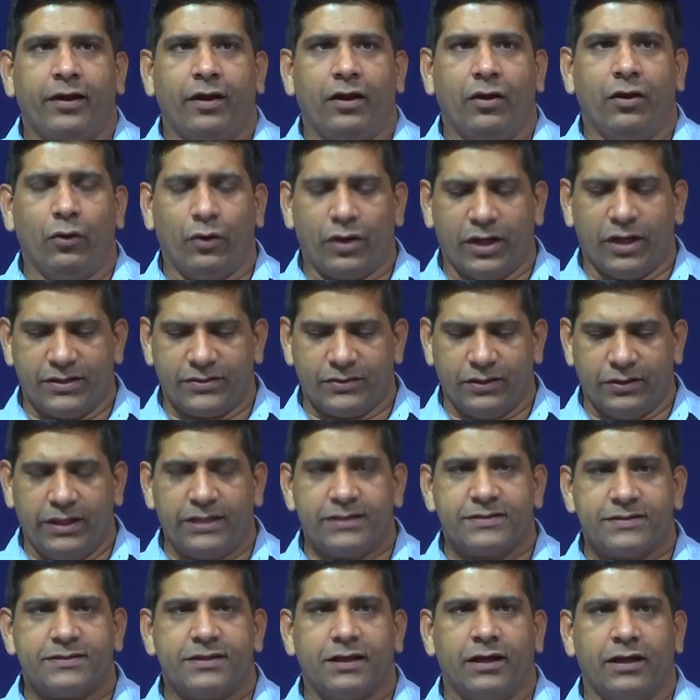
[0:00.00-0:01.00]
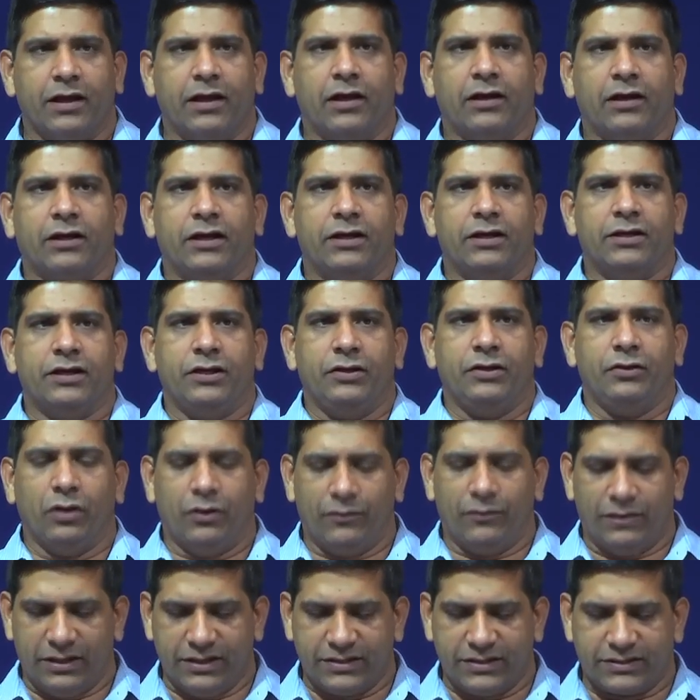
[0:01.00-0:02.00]
Okay, so let's continue
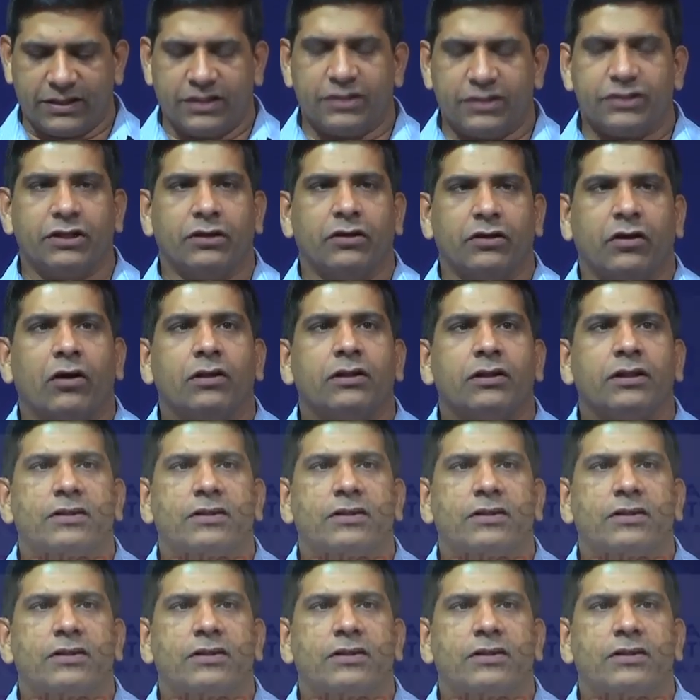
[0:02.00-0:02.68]
our discussion on the